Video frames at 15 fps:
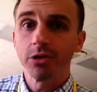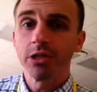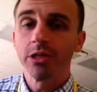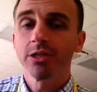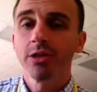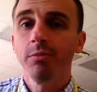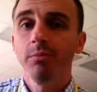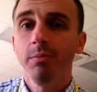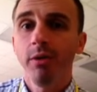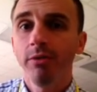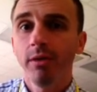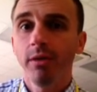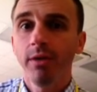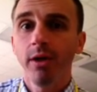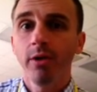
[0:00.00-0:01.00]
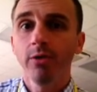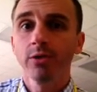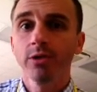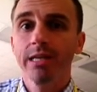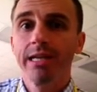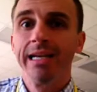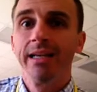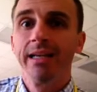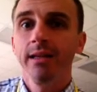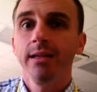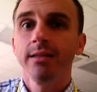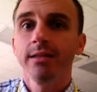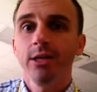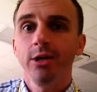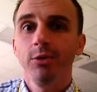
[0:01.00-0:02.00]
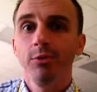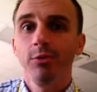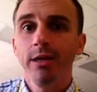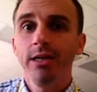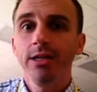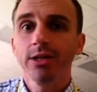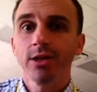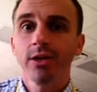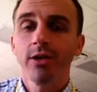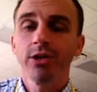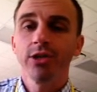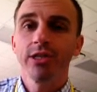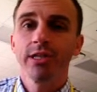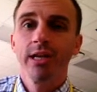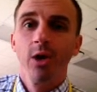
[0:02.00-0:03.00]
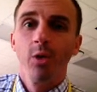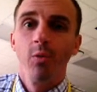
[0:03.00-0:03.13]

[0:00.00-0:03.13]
And so both of those things that you researched